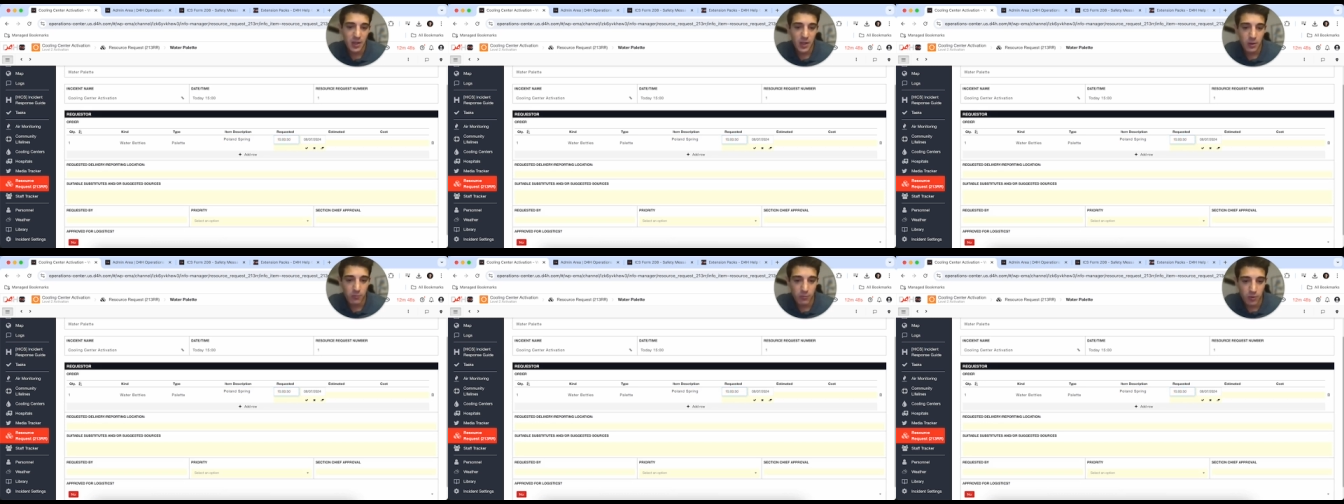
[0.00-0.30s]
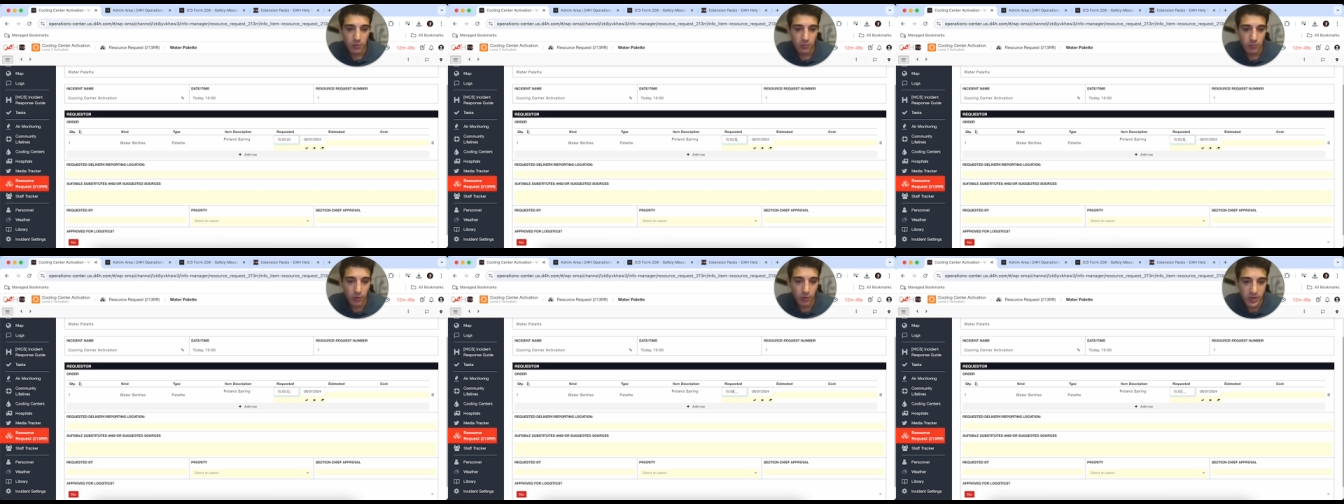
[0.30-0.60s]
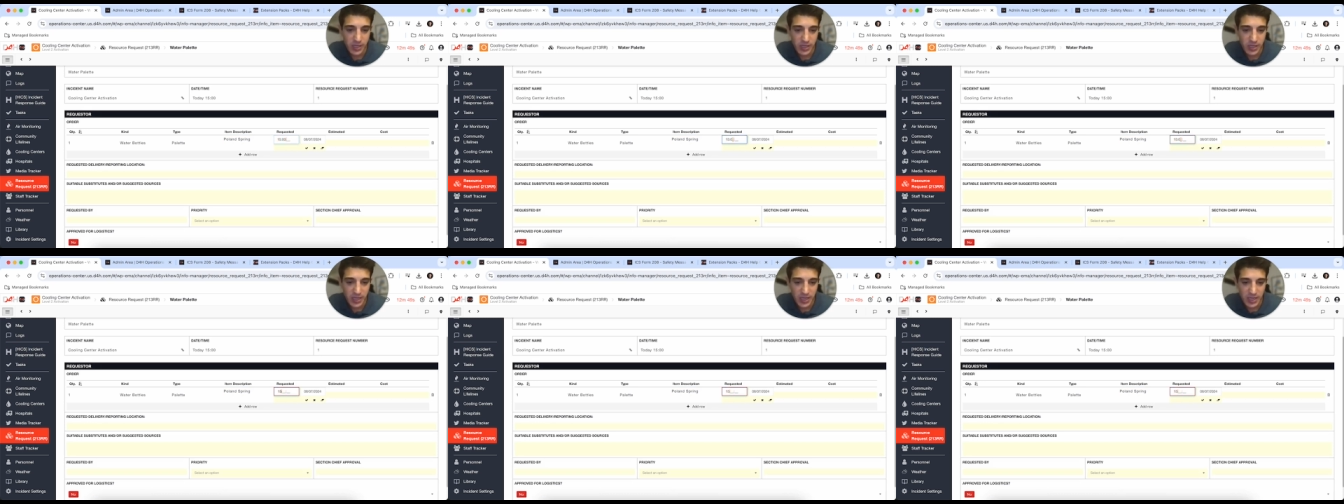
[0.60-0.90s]
We're
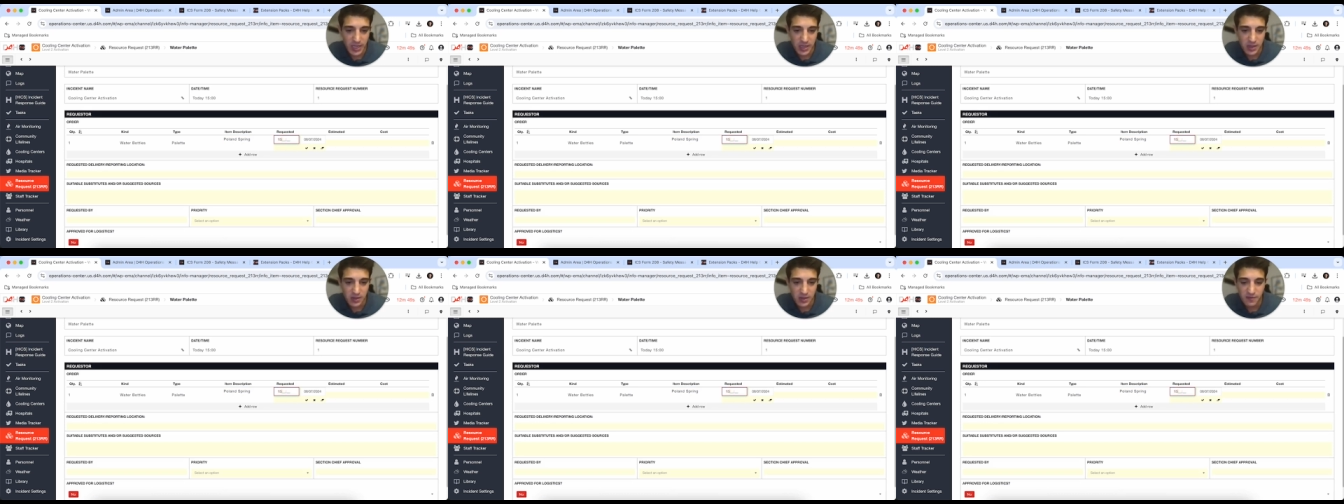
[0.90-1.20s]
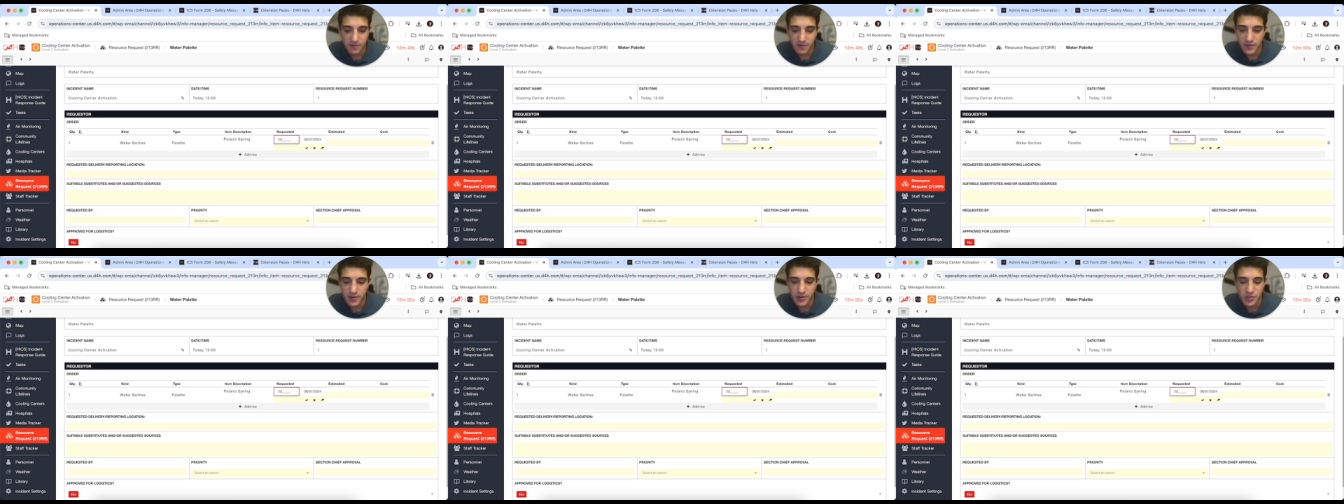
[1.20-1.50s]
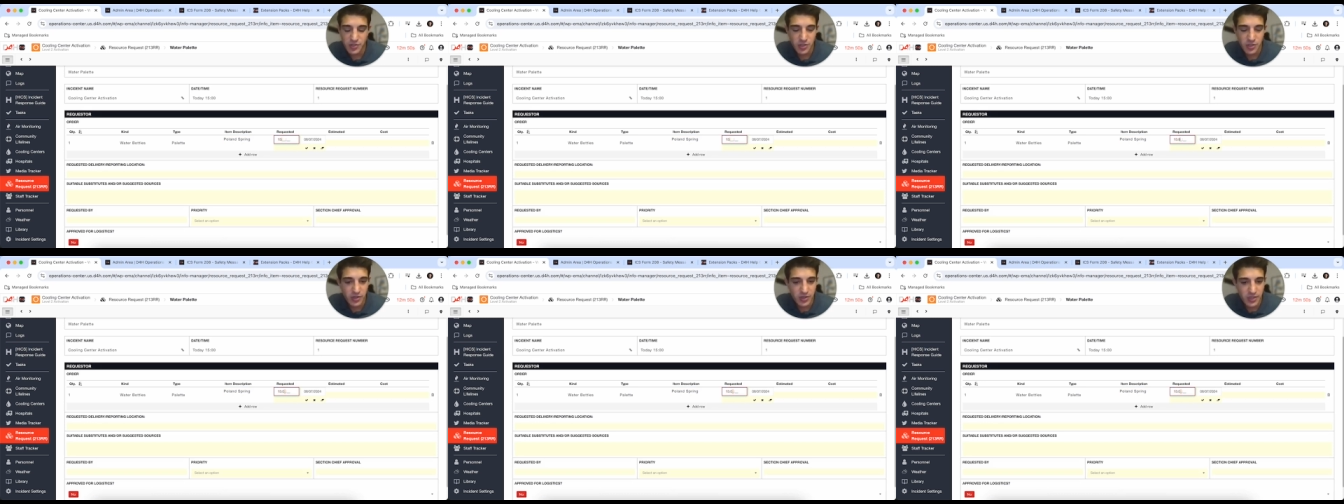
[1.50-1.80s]
working in the
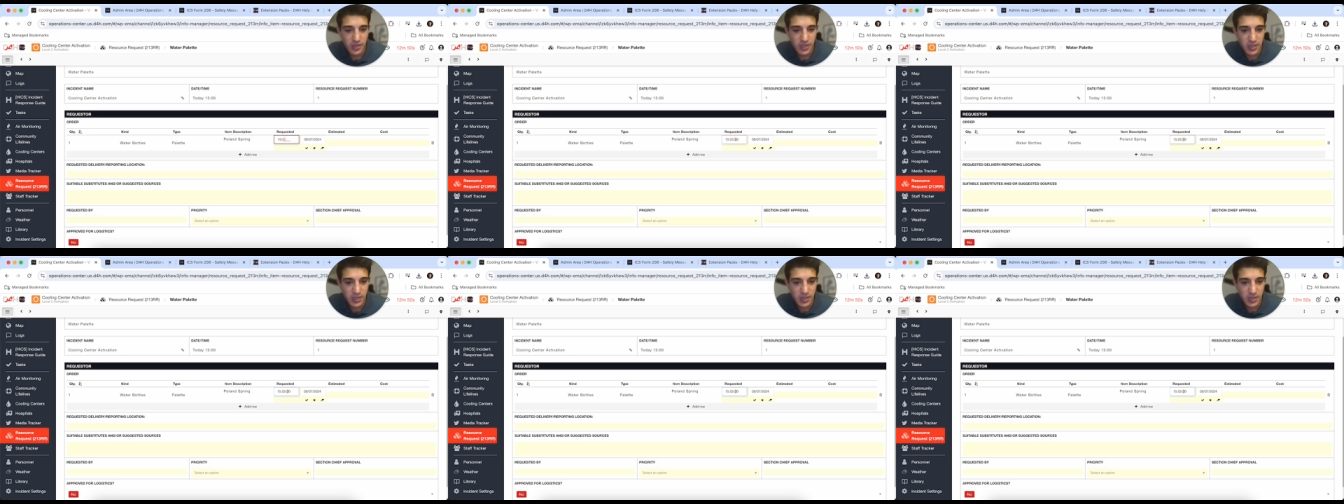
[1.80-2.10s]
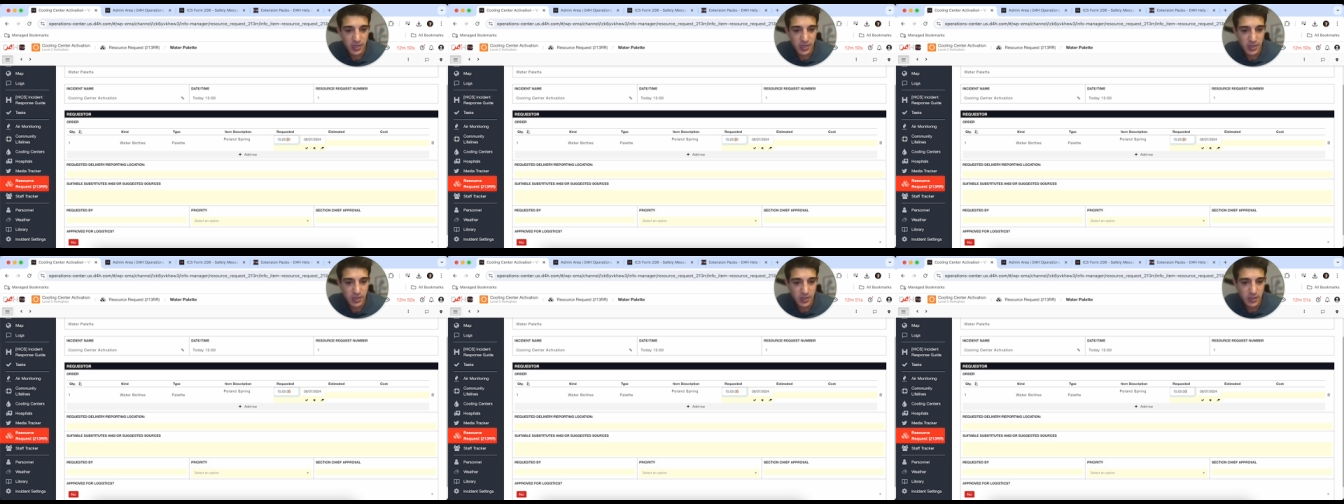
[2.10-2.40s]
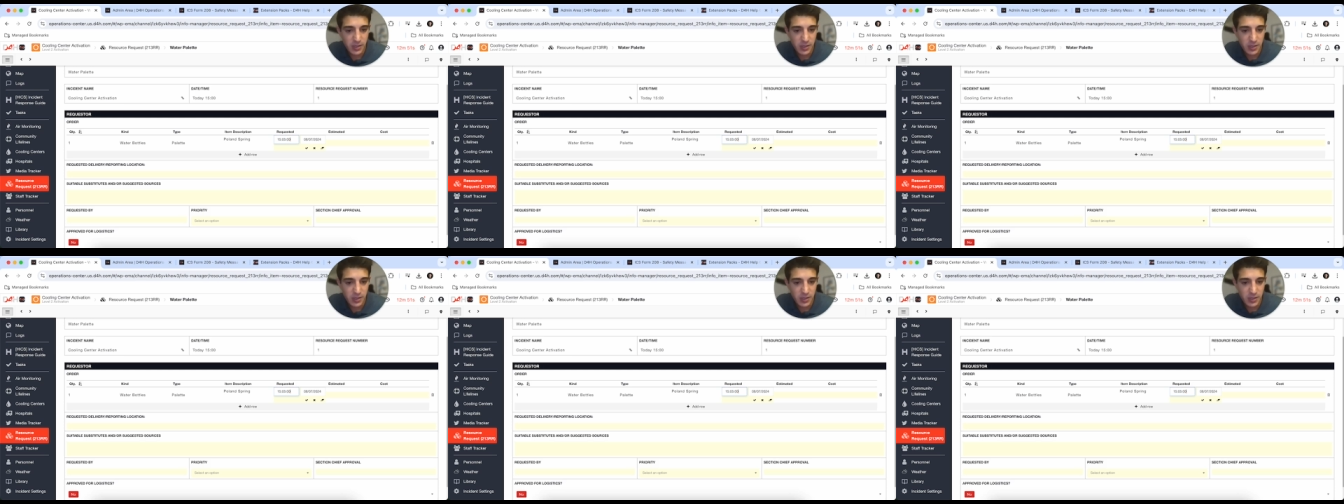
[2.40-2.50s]
future here.